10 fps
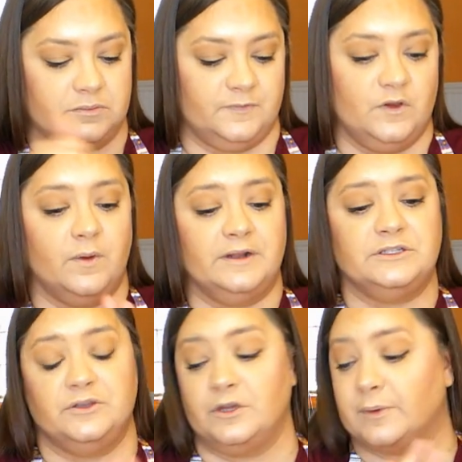If you wanted
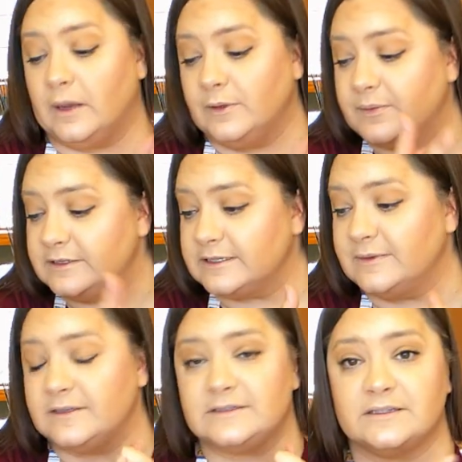to, you could probably put some
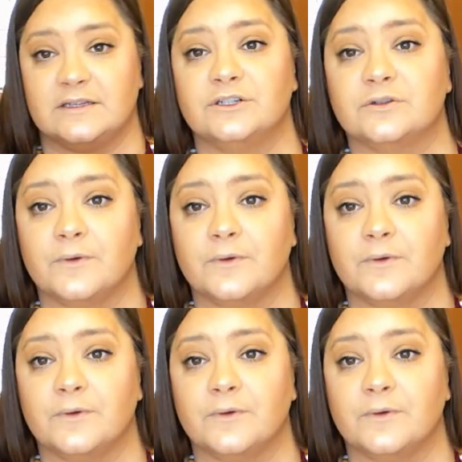of this essential